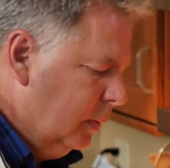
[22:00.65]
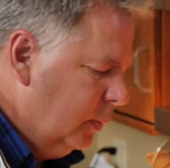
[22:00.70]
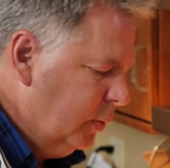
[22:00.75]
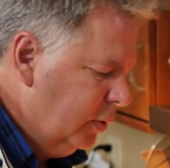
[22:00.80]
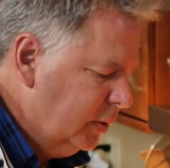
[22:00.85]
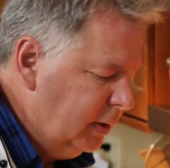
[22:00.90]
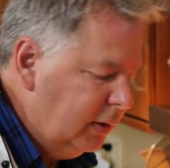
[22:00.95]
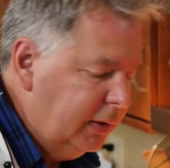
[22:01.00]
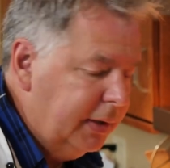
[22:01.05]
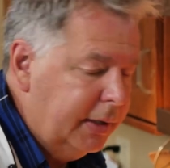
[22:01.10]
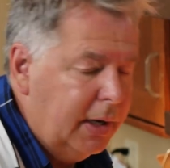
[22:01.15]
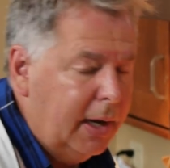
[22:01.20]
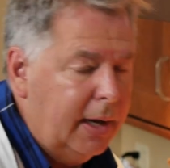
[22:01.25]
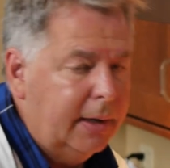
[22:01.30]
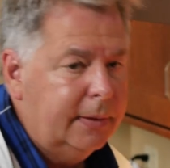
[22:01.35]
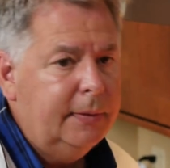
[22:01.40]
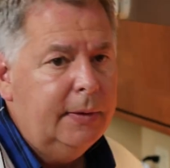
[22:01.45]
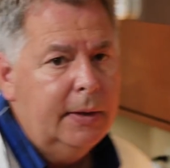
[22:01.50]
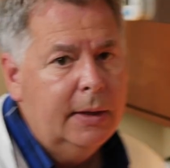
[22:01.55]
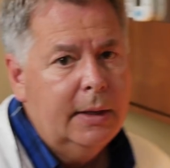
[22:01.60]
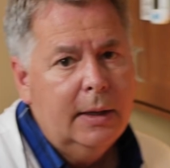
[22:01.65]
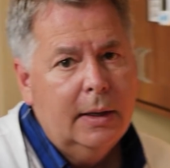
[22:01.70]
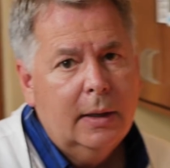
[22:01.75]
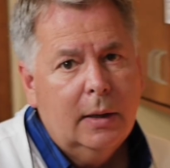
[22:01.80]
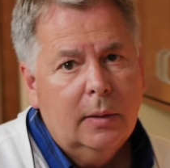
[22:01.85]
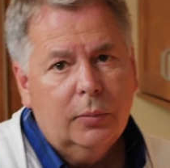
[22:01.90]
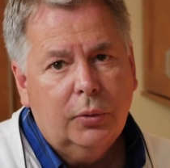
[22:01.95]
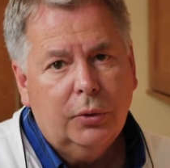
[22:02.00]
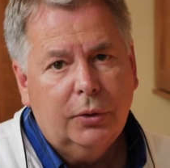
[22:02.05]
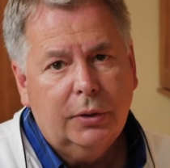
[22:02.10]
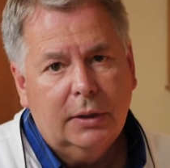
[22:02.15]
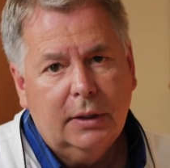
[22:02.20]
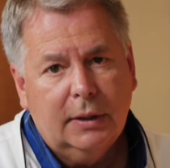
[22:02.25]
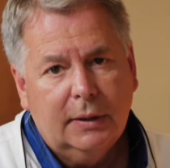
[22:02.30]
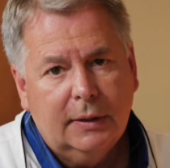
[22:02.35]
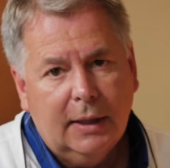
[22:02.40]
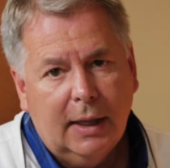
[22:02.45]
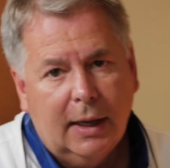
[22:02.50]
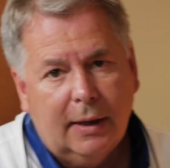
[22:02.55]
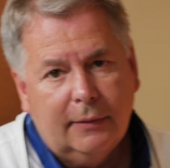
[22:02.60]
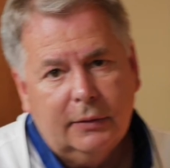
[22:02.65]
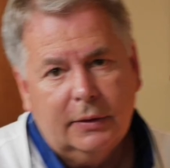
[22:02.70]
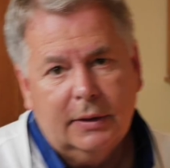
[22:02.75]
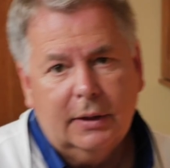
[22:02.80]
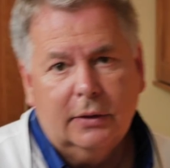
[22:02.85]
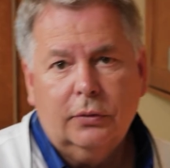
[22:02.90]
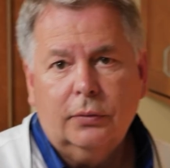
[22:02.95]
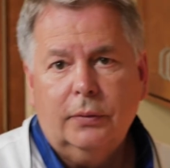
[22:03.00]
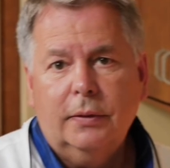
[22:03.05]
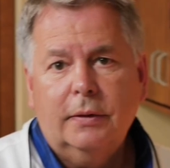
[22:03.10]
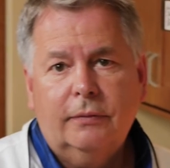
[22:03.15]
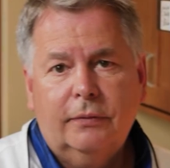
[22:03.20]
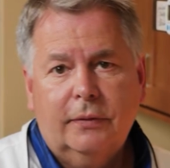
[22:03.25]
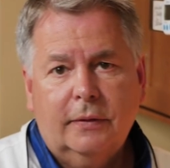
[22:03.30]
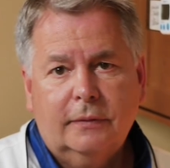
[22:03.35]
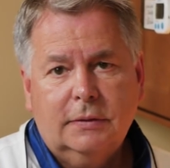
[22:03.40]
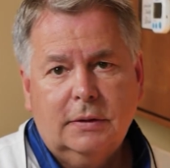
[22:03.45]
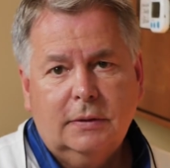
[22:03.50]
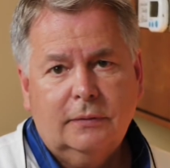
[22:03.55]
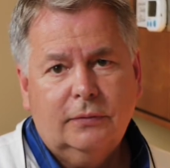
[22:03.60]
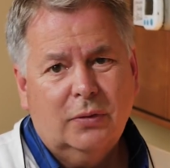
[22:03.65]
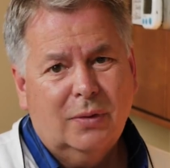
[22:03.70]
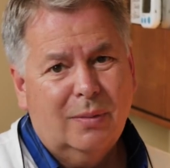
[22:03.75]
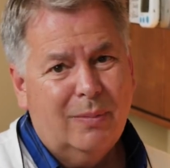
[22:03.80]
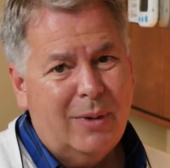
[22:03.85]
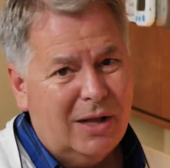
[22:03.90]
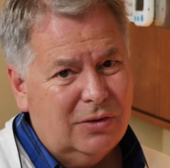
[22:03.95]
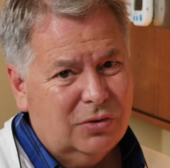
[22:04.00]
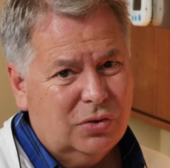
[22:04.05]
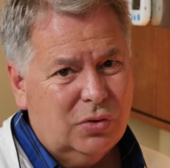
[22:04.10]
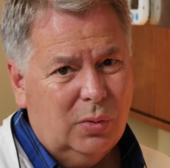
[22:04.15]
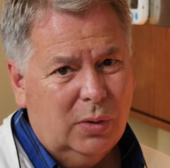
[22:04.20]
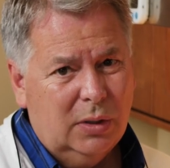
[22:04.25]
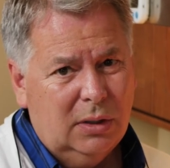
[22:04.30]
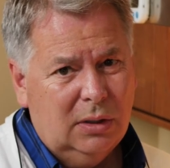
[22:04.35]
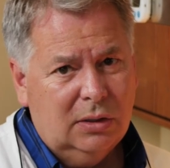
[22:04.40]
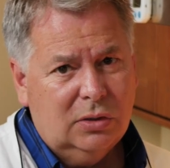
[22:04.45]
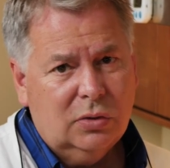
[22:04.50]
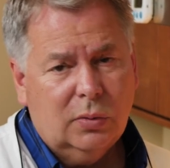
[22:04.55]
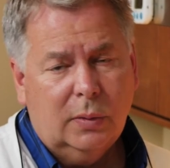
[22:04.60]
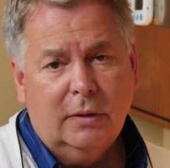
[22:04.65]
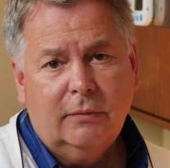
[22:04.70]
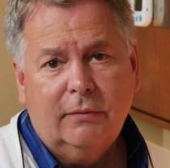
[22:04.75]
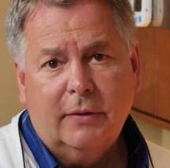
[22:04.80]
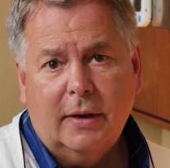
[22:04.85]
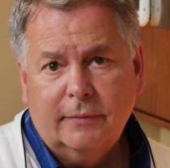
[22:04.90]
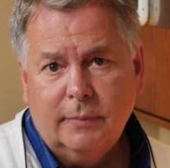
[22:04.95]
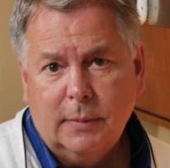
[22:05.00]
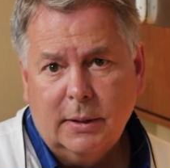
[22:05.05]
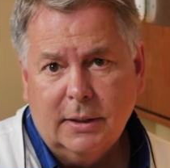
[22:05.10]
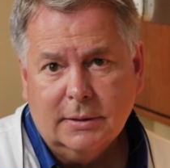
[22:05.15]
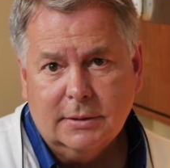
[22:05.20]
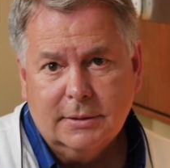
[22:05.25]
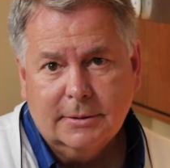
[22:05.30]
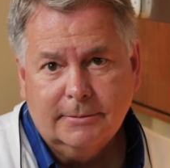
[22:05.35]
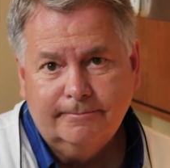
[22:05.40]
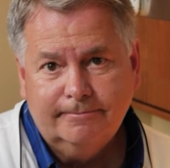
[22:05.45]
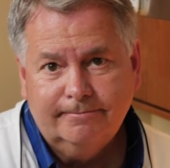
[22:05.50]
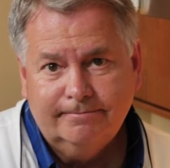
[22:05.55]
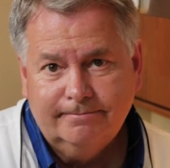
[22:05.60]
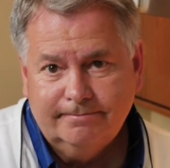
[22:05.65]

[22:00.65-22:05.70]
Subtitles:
We'll put the lid on, put it in the oven at 350 for about 20-25 minutes.